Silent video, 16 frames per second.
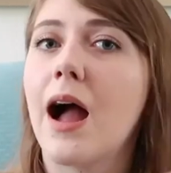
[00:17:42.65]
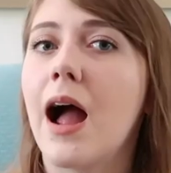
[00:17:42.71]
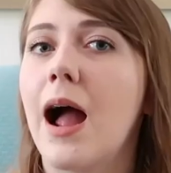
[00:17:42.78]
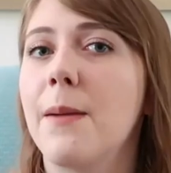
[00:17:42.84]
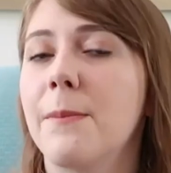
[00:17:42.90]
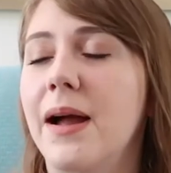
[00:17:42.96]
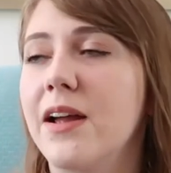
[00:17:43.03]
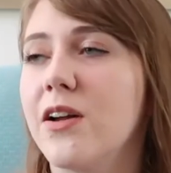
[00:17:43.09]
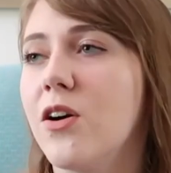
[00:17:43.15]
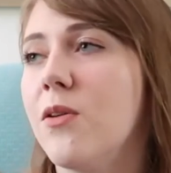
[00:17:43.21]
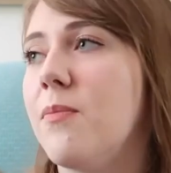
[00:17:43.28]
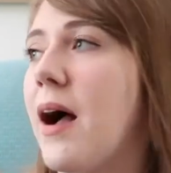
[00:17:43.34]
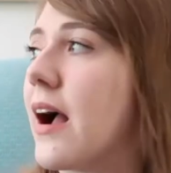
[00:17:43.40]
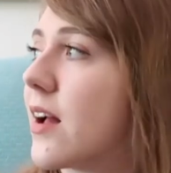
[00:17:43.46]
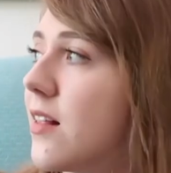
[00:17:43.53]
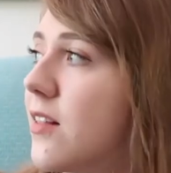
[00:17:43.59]
I might go
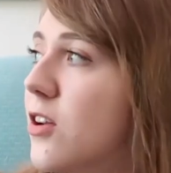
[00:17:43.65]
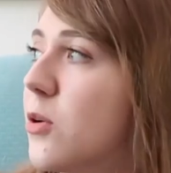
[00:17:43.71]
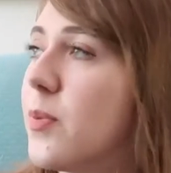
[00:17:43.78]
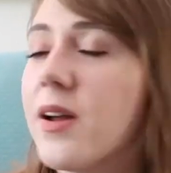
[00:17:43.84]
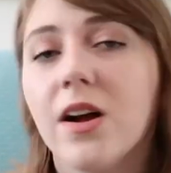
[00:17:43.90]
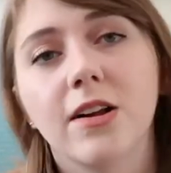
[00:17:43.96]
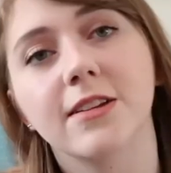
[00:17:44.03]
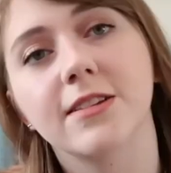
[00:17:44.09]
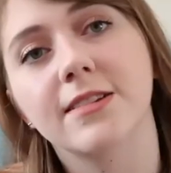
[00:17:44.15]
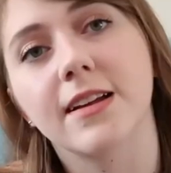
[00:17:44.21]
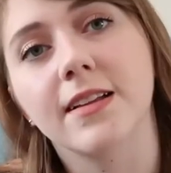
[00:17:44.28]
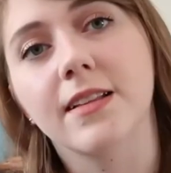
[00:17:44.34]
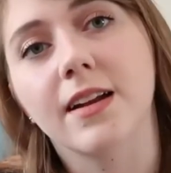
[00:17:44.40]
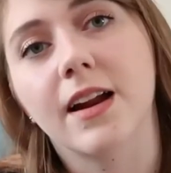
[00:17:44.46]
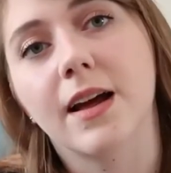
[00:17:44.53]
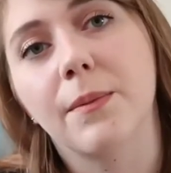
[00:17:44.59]
back a little bit on
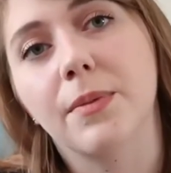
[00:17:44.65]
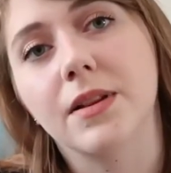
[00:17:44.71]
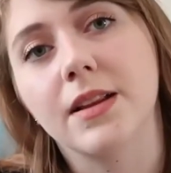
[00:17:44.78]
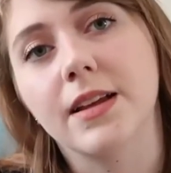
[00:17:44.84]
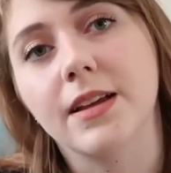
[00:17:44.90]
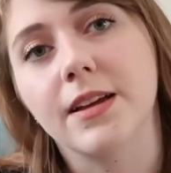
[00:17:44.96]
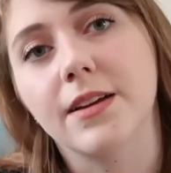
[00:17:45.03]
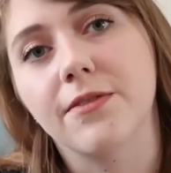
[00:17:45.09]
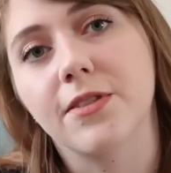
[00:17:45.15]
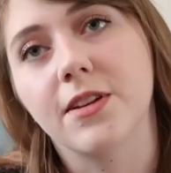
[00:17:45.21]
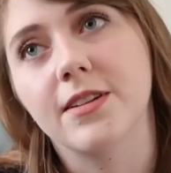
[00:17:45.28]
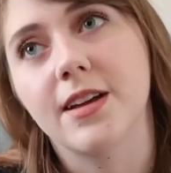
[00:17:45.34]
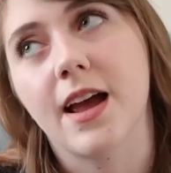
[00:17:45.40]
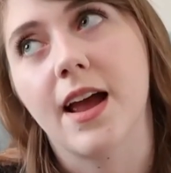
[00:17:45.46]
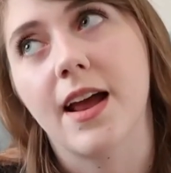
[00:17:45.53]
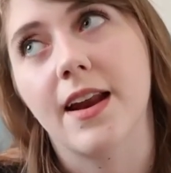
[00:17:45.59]
saying that I believe the
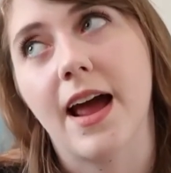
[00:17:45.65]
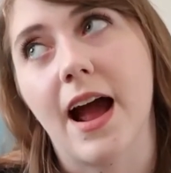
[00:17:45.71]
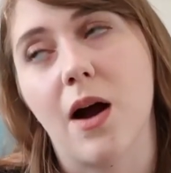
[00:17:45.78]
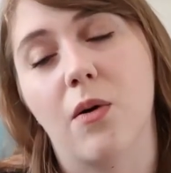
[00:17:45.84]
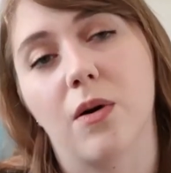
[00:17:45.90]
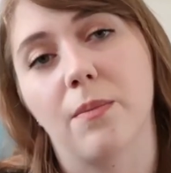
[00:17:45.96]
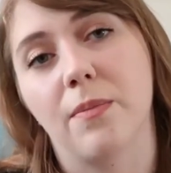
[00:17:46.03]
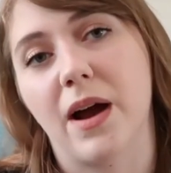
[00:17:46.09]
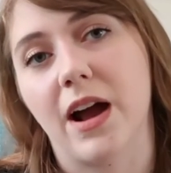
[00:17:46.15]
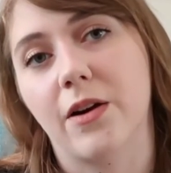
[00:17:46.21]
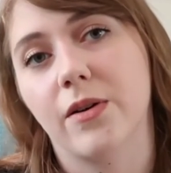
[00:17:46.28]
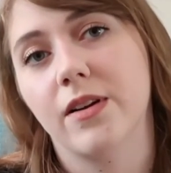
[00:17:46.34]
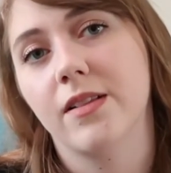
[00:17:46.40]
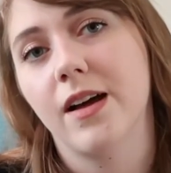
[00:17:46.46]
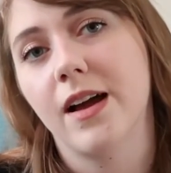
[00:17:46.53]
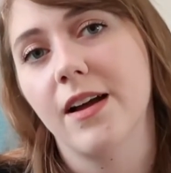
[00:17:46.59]
10-hour
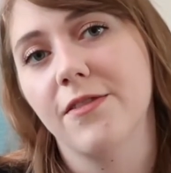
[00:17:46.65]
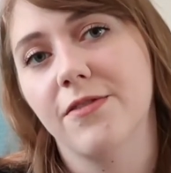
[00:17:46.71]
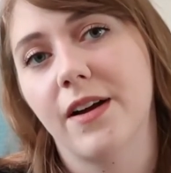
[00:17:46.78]
battery life.